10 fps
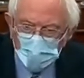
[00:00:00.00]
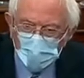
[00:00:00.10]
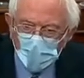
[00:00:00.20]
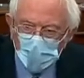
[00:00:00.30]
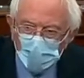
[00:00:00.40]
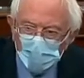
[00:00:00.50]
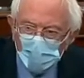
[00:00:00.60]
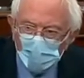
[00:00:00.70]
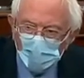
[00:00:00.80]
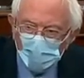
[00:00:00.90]
may
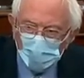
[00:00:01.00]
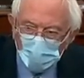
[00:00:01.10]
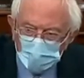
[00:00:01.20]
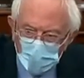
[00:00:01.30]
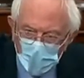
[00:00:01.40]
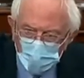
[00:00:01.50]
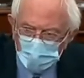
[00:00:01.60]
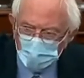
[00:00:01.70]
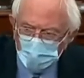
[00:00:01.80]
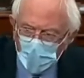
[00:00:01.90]
come down
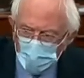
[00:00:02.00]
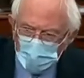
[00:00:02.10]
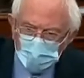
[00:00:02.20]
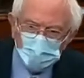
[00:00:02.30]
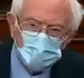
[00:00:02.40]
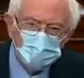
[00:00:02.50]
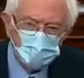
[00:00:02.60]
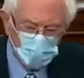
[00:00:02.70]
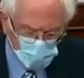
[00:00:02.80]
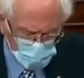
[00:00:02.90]
with the virus and